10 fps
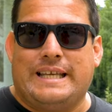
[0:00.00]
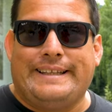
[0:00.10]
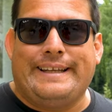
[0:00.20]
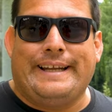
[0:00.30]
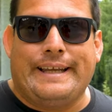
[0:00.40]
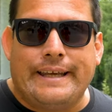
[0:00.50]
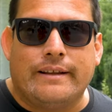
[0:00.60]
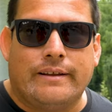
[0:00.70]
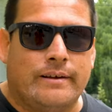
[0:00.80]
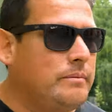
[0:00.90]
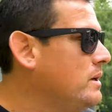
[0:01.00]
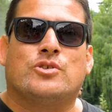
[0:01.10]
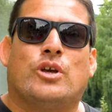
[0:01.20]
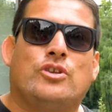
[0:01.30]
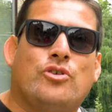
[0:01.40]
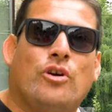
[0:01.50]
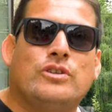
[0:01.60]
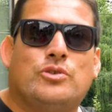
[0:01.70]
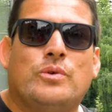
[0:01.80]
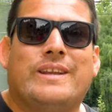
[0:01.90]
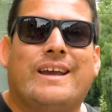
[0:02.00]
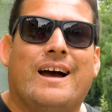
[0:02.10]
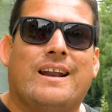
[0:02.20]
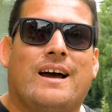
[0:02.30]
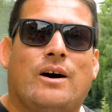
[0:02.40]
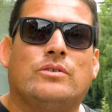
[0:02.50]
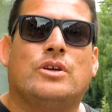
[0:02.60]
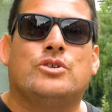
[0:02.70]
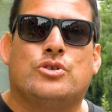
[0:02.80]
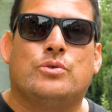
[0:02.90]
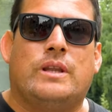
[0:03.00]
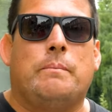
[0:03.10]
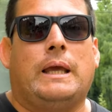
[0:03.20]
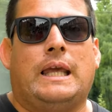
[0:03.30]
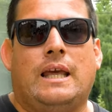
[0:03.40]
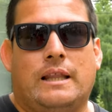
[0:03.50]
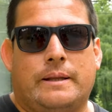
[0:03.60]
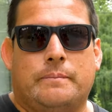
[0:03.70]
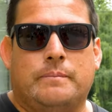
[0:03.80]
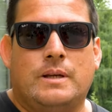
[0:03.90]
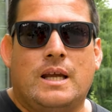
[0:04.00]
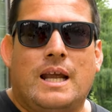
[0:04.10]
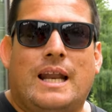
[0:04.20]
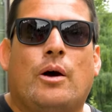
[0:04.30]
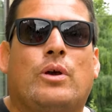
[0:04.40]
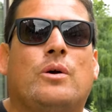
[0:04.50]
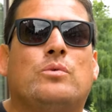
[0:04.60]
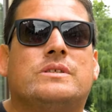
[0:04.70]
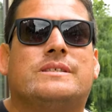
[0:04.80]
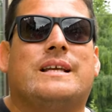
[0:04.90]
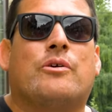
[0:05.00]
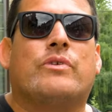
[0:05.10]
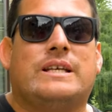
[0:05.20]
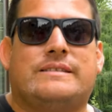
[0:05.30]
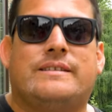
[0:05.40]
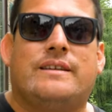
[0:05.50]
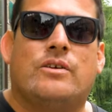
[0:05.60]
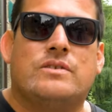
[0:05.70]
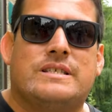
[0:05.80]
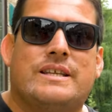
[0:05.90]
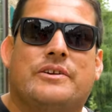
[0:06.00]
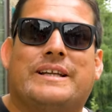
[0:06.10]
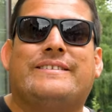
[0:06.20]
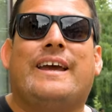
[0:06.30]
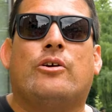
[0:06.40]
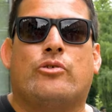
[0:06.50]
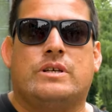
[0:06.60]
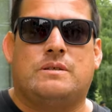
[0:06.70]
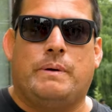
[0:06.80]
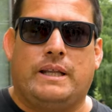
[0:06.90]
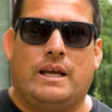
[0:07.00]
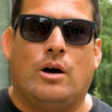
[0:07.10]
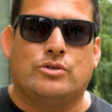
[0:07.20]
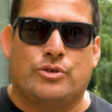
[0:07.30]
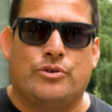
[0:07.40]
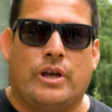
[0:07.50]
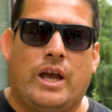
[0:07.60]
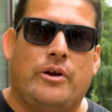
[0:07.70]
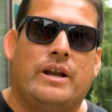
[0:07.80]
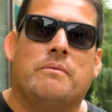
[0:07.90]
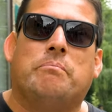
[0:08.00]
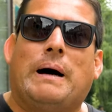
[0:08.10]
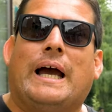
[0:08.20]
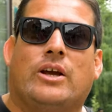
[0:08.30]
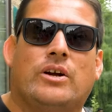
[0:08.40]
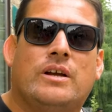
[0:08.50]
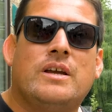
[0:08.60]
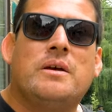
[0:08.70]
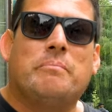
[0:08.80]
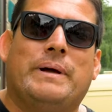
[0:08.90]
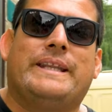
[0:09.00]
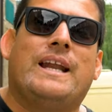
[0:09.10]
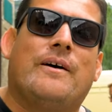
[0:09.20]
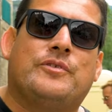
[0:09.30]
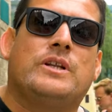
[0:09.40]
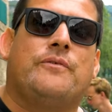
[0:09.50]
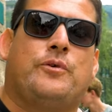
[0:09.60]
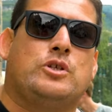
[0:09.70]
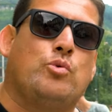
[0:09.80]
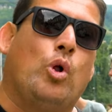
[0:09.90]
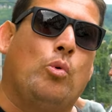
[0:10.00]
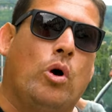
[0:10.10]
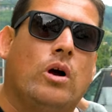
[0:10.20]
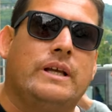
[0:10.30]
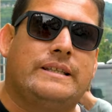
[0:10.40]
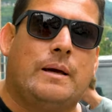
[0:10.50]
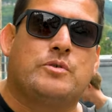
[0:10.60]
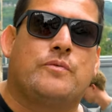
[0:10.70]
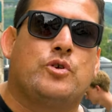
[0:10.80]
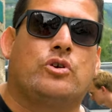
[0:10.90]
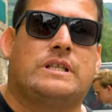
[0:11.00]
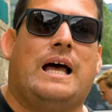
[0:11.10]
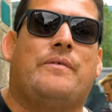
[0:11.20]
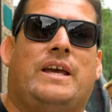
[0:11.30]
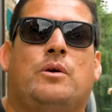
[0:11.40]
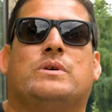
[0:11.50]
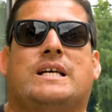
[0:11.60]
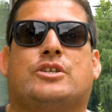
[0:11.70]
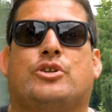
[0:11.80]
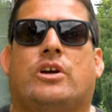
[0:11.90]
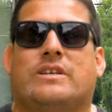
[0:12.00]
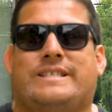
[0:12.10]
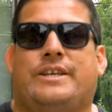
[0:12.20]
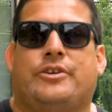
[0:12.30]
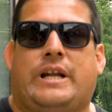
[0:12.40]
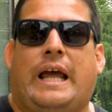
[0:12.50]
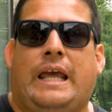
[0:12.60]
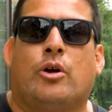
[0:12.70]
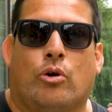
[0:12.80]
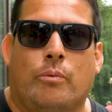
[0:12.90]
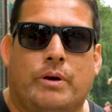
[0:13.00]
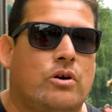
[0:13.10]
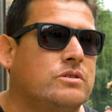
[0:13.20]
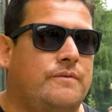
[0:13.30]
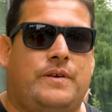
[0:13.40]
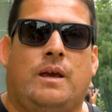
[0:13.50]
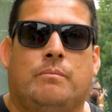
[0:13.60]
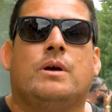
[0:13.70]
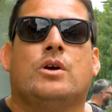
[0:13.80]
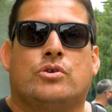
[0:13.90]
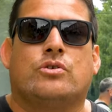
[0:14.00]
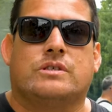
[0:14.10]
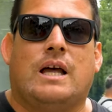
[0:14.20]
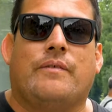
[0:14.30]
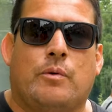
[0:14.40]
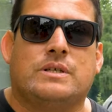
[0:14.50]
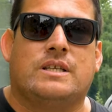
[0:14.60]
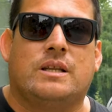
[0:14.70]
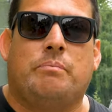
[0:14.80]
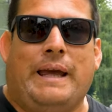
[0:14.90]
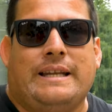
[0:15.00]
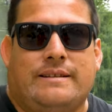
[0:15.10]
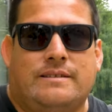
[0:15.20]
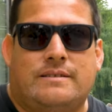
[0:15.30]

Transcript: they didn't kill him, so he turned, took the gun out and shoot them and killed them. Now he was arrested and considered a terrorist by the Austro-Hungarian Empire. But then after the First World War, in times of Yugoslavia, he was actually considered a hero. Because of him, Yugoslavia was independent.